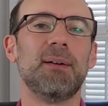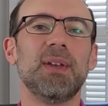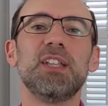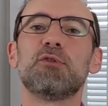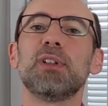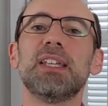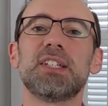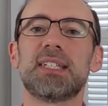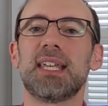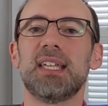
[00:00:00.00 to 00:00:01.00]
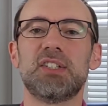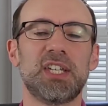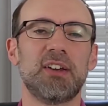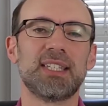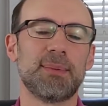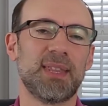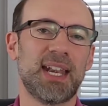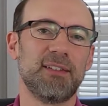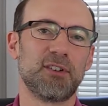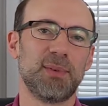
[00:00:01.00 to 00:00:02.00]
It's really just, again, sharing some of that
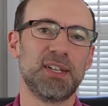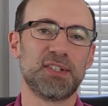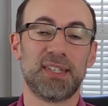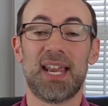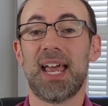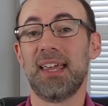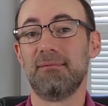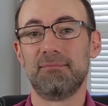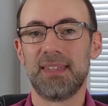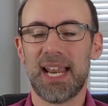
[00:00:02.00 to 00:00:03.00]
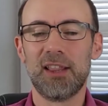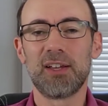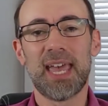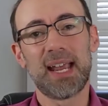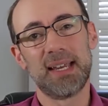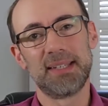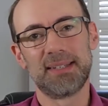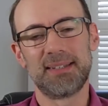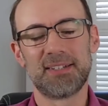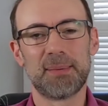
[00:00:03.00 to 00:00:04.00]
information that I look at,
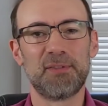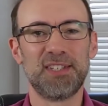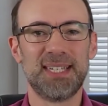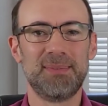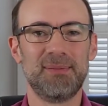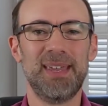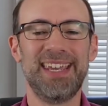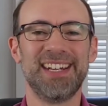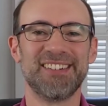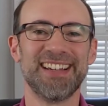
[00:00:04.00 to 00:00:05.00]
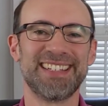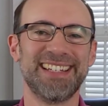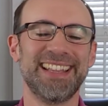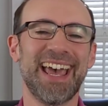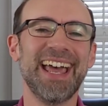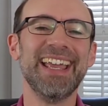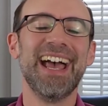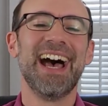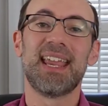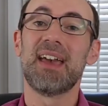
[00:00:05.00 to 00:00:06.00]
because some of you seem to be interested in that.
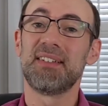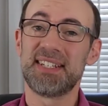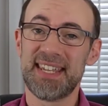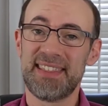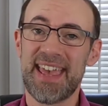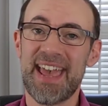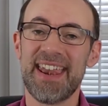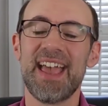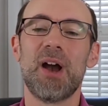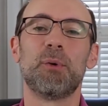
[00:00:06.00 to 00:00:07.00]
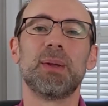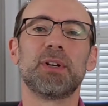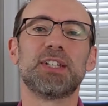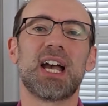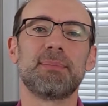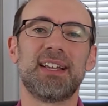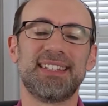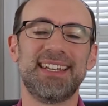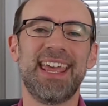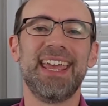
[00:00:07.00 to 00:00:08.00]
Having said that, what I'm going to talk about
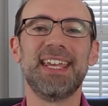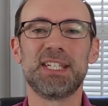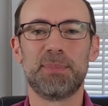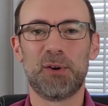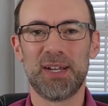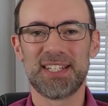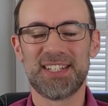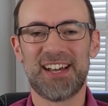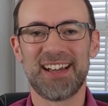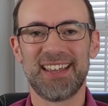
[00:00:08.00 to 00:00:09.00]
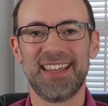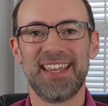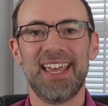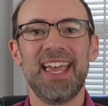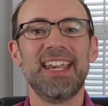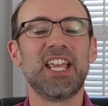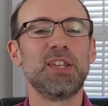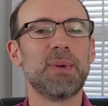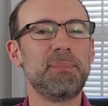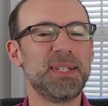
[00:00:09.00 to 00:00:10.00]
today is Boeing stock. Now, you
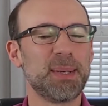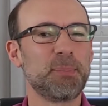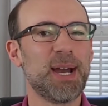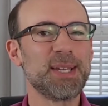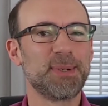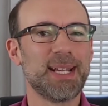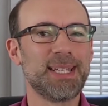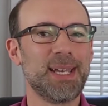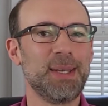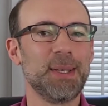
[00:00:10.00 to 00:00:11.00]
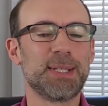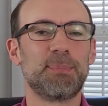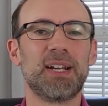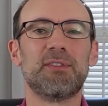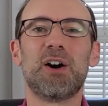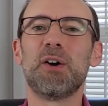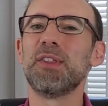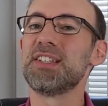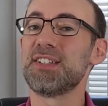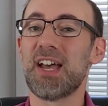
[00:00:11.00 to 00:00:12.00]
might be surprised when I tell you this, but of all
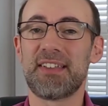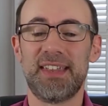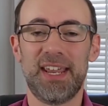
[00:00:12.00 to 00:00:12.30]
the stock that